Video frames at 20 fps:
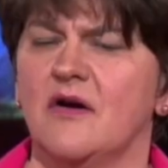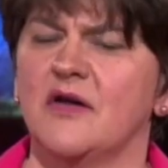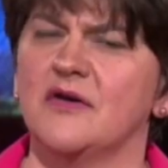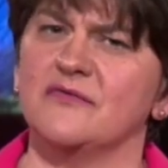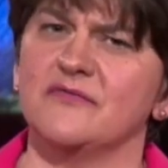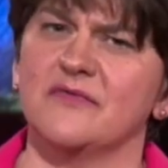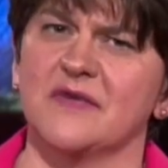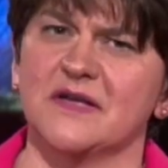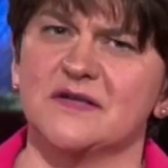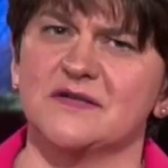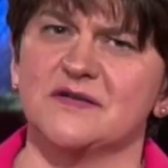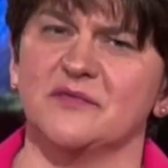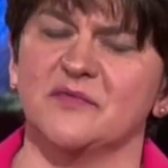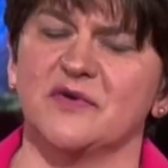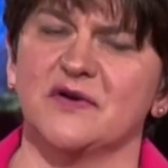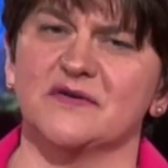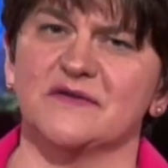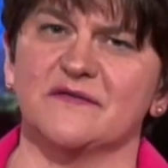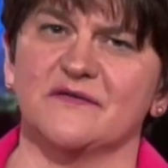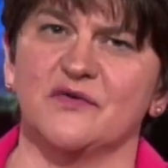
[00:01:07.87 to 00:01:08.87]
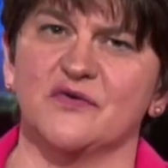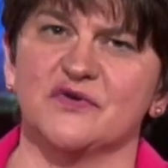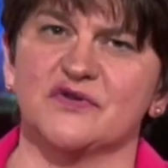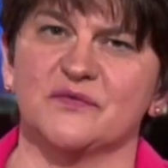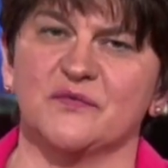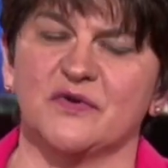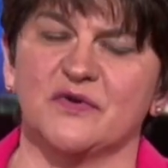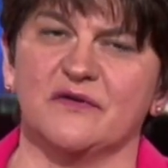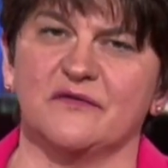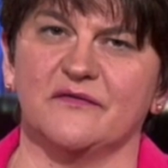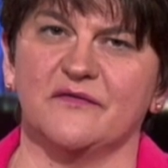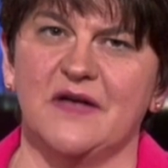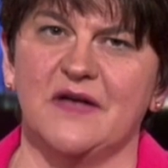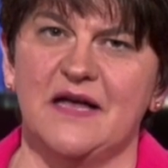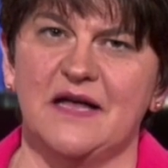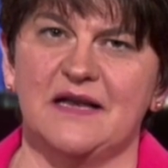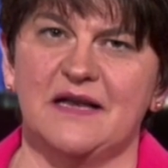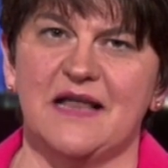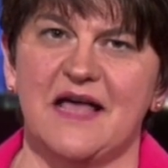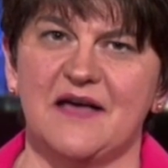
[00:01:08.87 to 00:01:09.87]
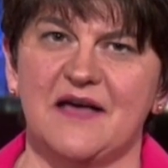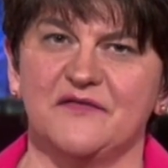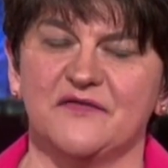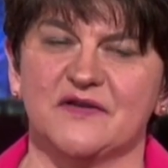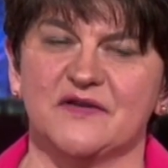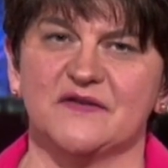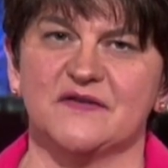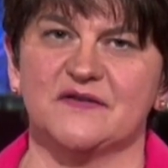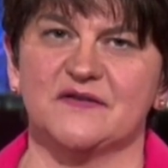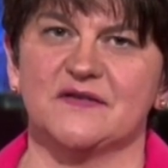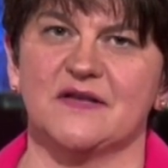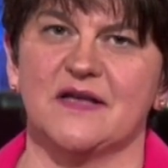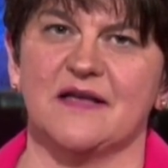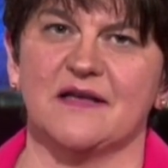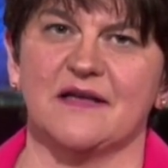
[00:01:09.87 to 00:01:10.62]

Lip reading: I don't think so, because, of course, it would have left us